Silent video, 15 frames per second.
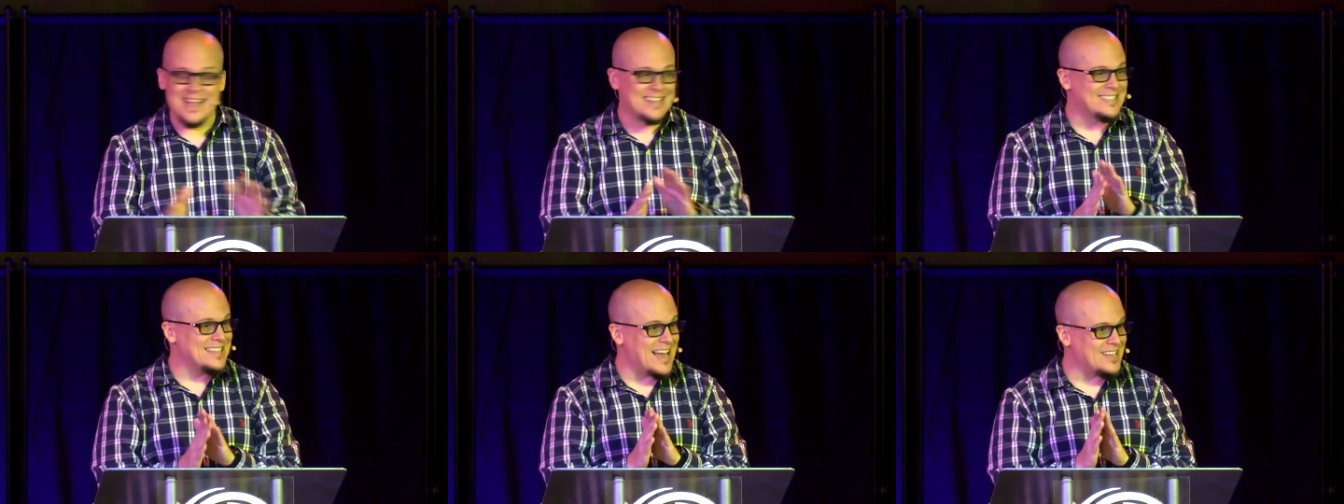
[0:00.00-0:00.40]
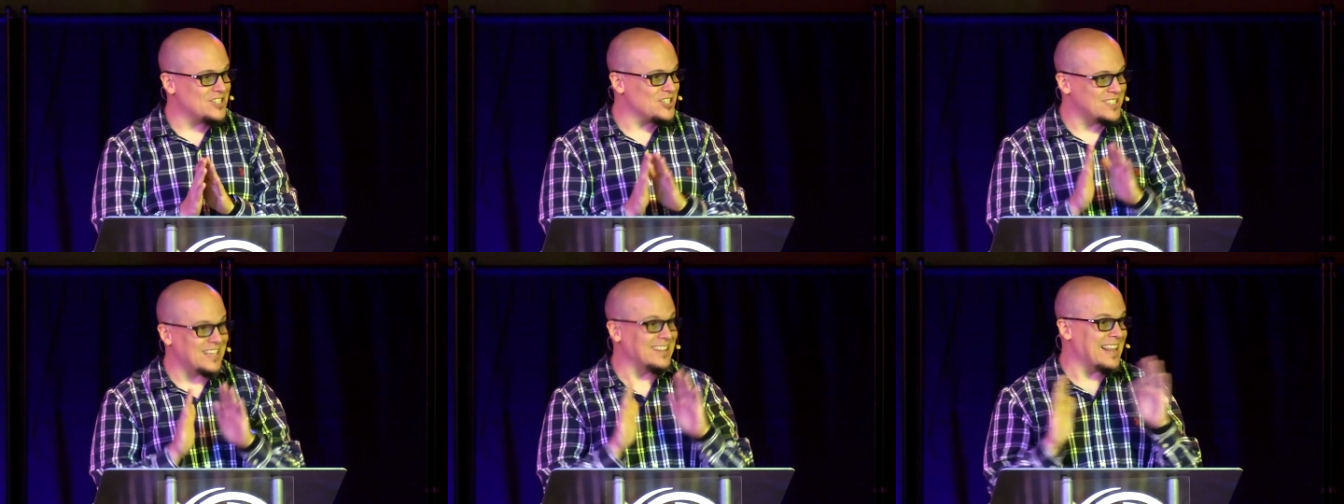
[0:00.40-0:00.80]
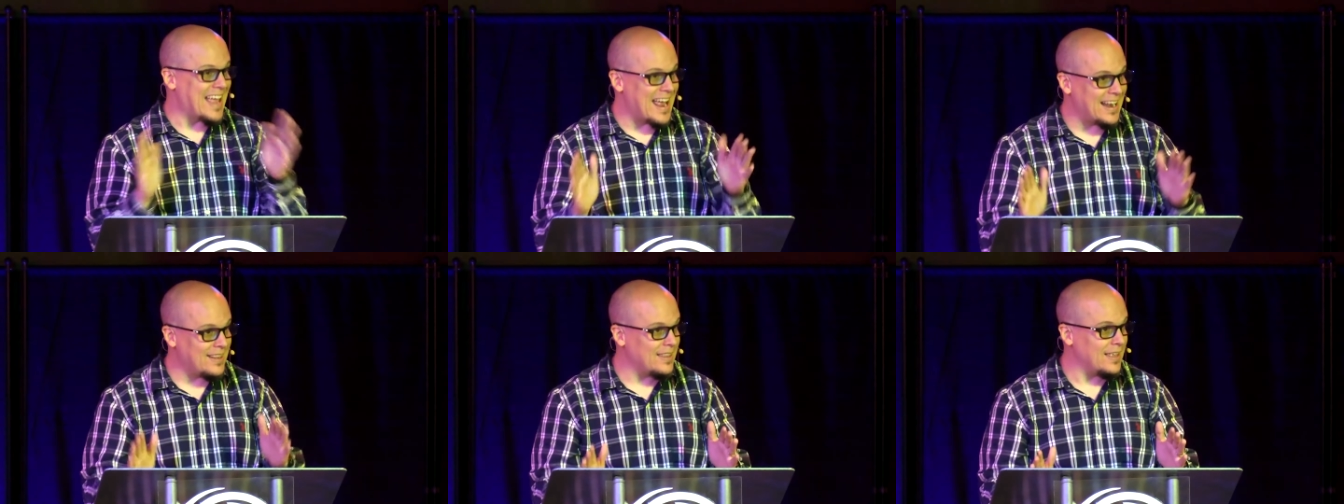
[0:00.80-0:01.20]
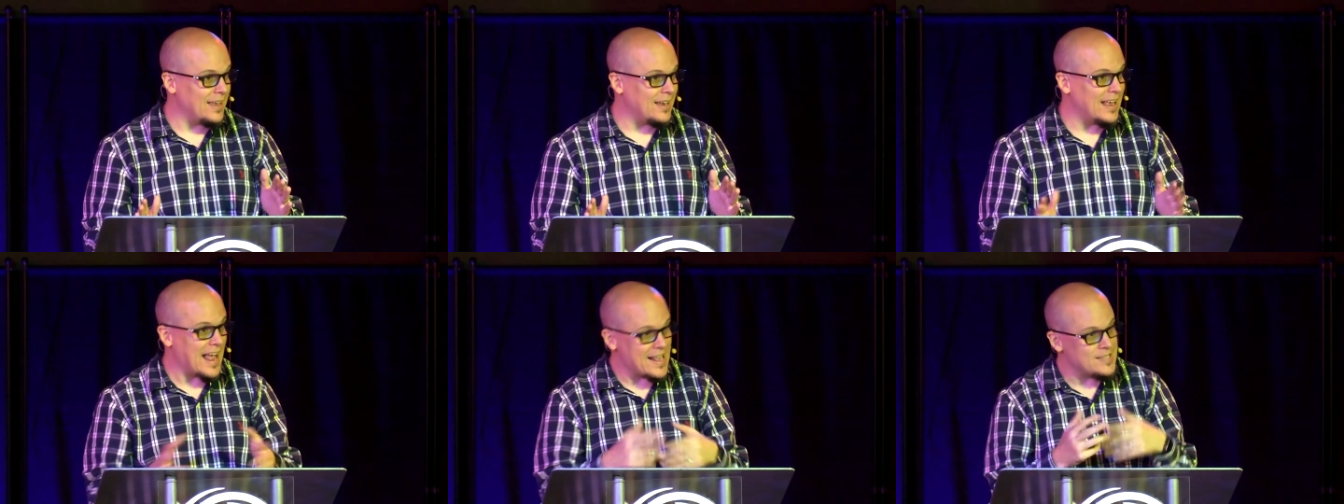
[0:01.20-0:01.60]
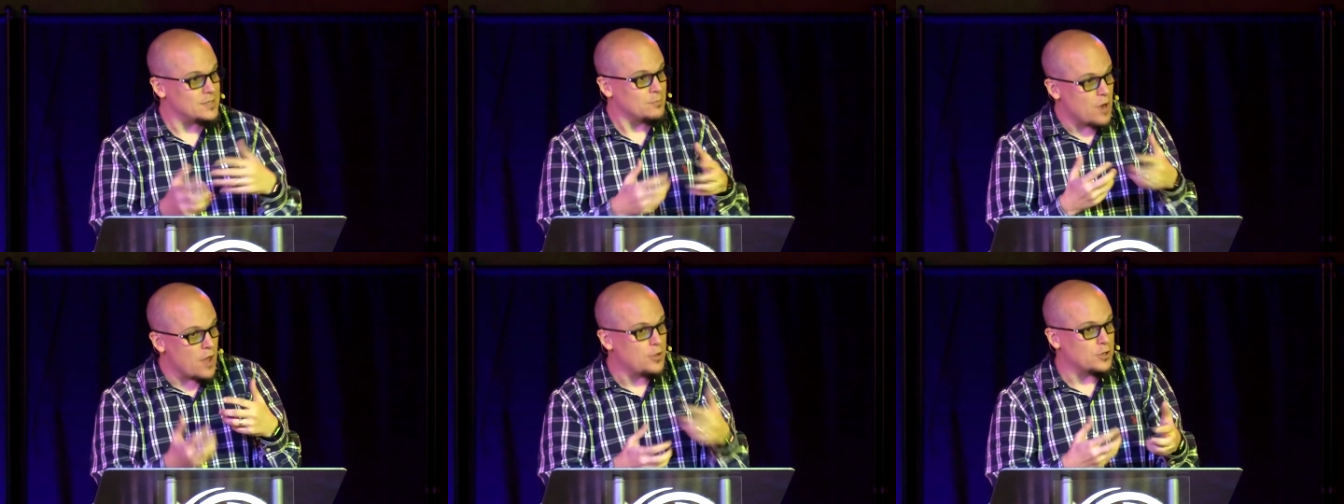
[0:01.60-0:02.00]
It's not just a land thing. It had
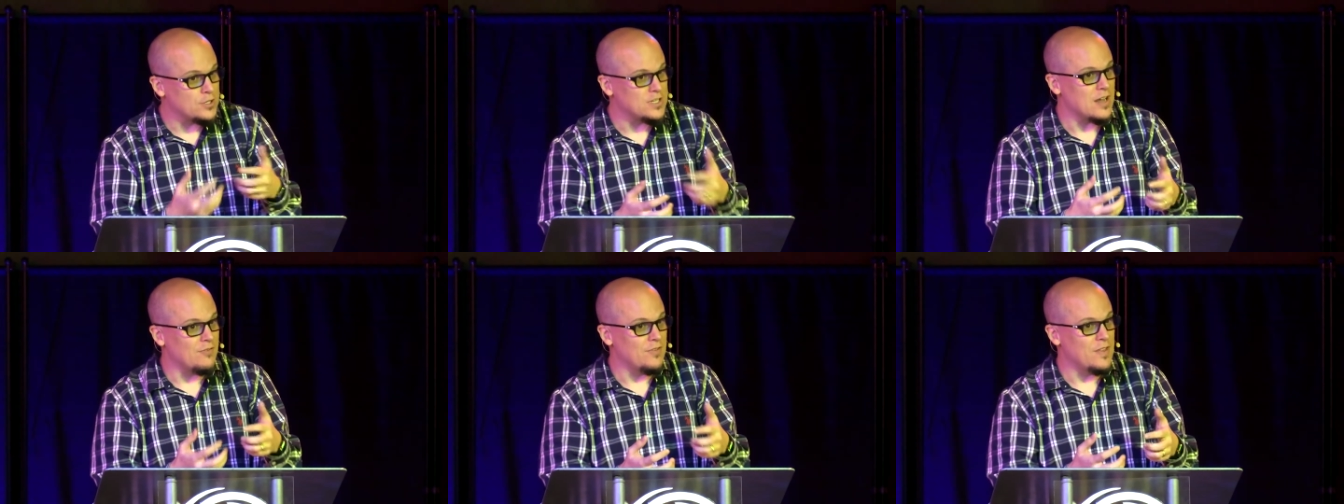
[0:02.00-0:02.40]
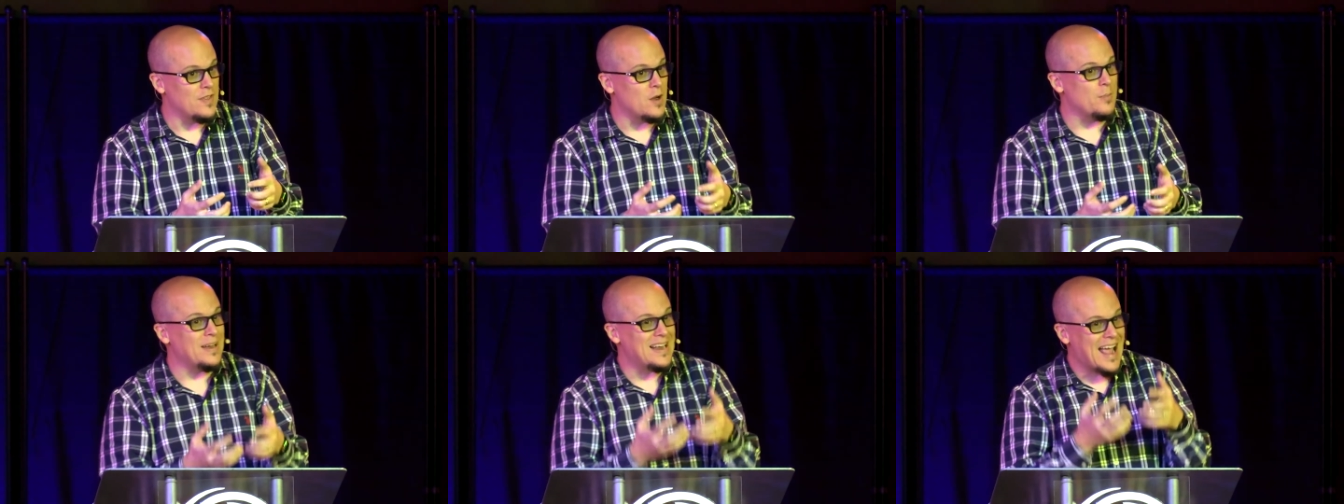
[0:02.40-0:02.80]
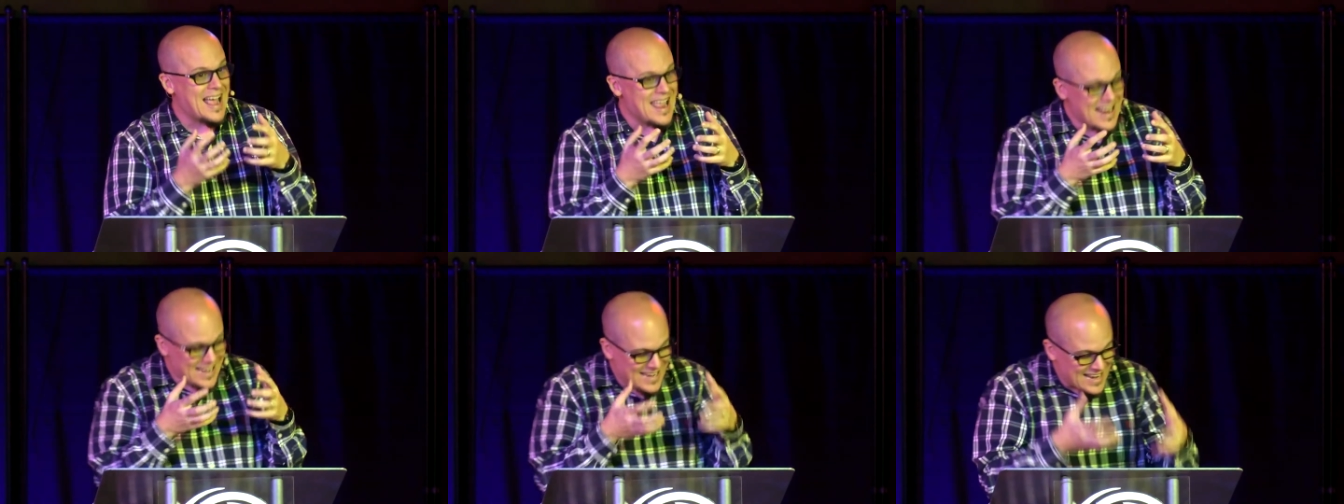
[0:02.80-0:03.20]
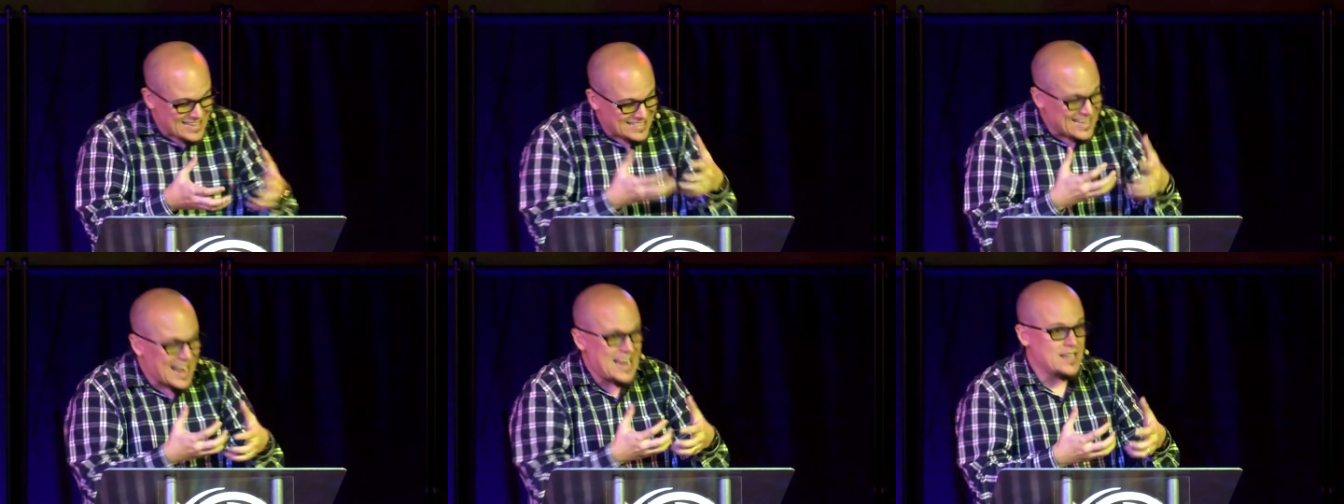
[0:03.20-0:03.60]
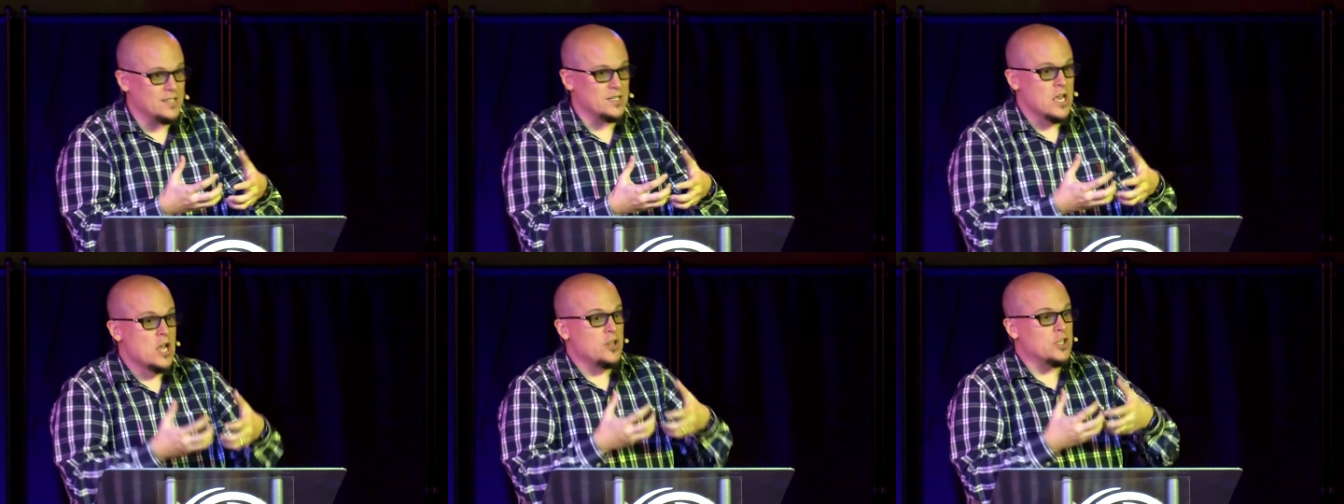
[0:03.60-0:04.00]
some other stuff in there, but it
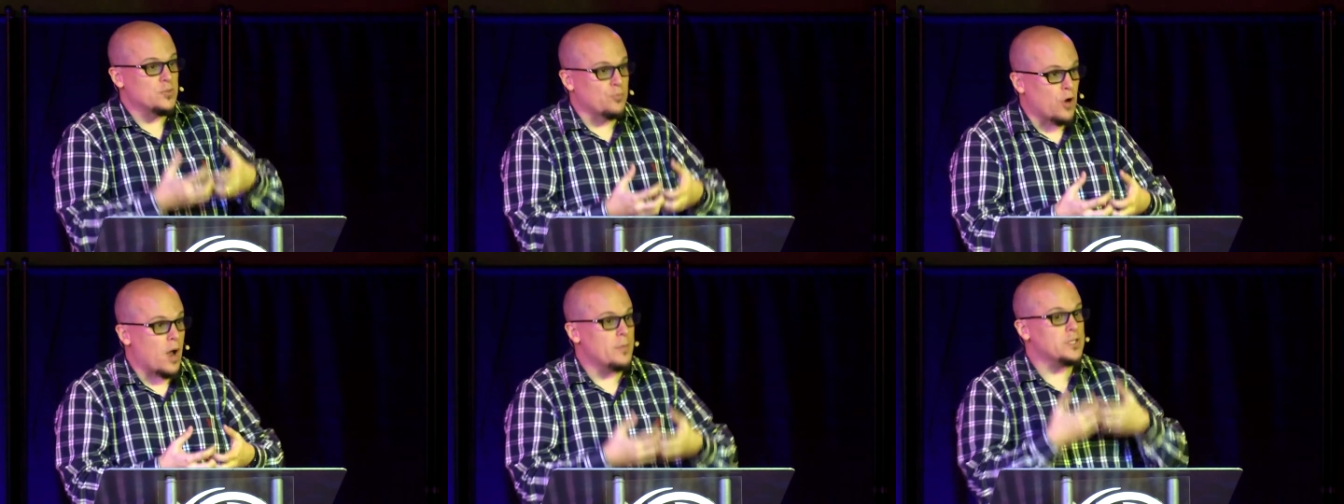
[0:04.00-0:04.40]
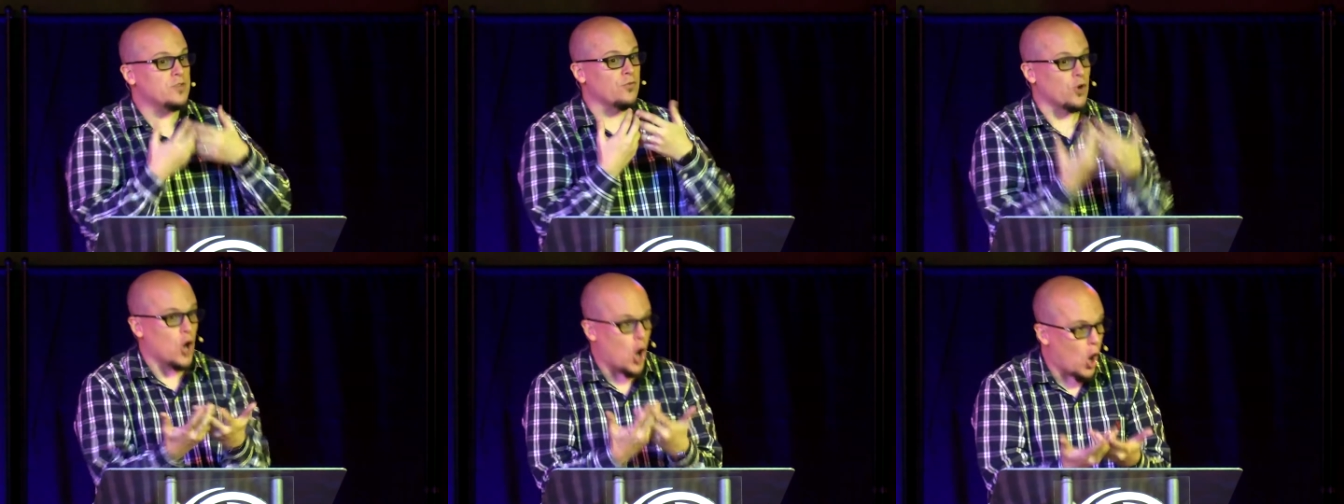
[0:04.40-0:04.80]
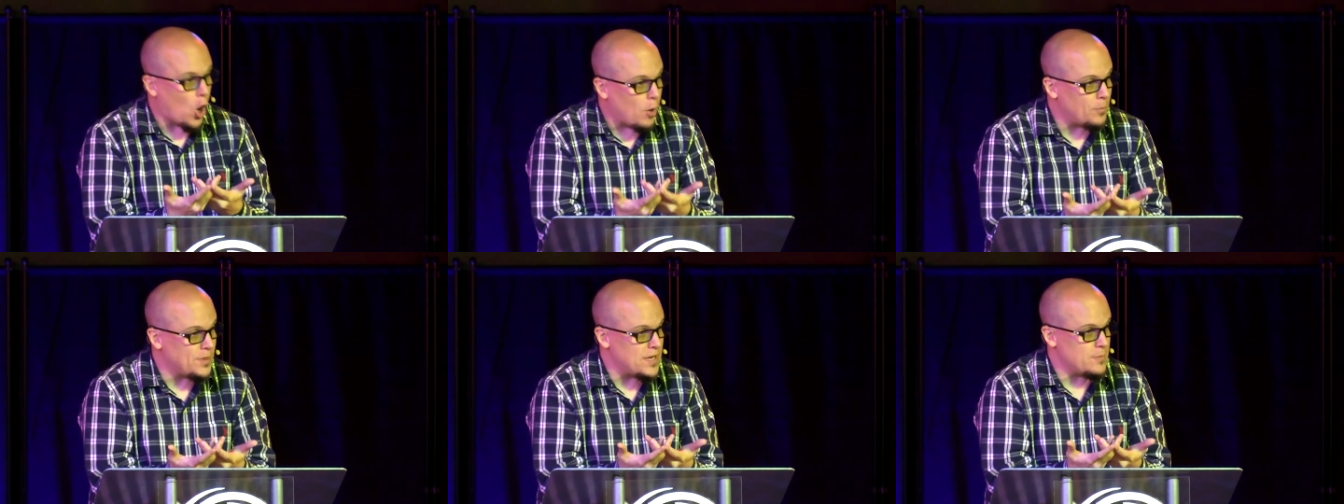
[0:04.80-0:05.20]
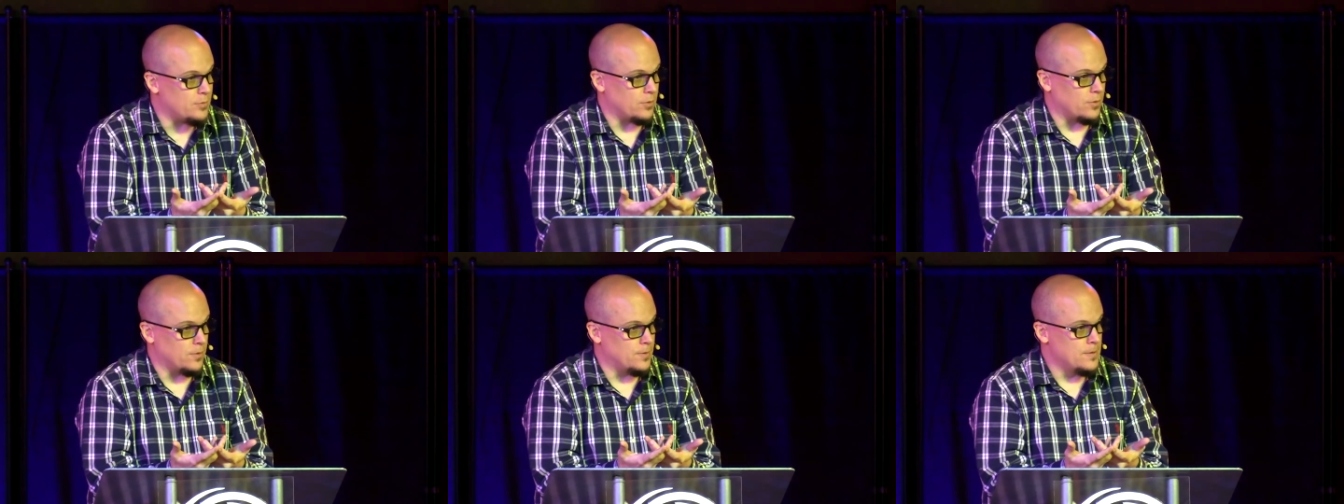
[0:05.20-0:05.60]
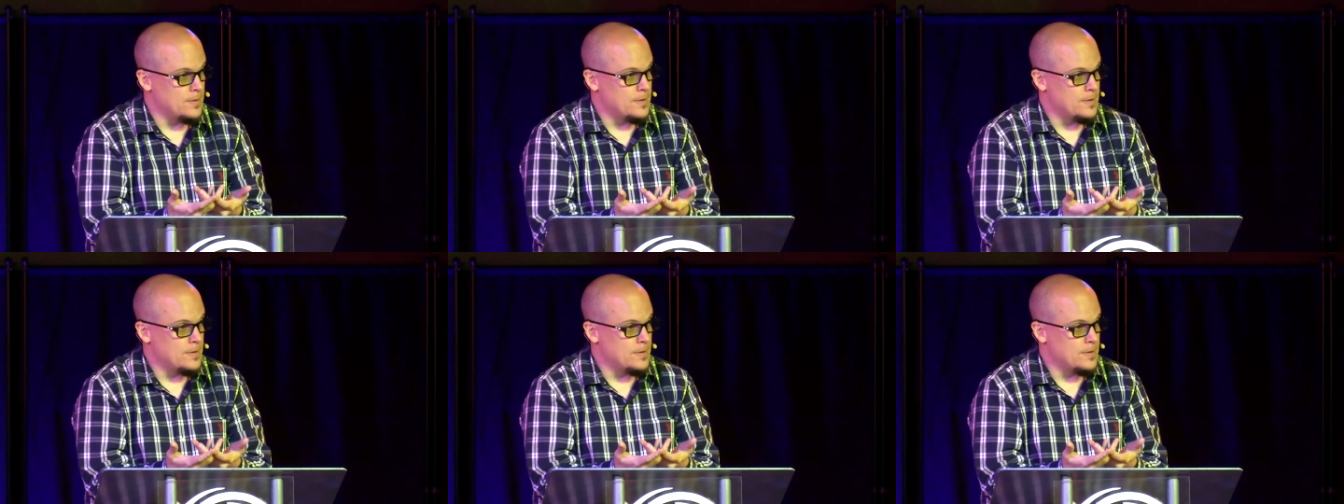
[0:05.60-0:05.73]
contains this promise for all people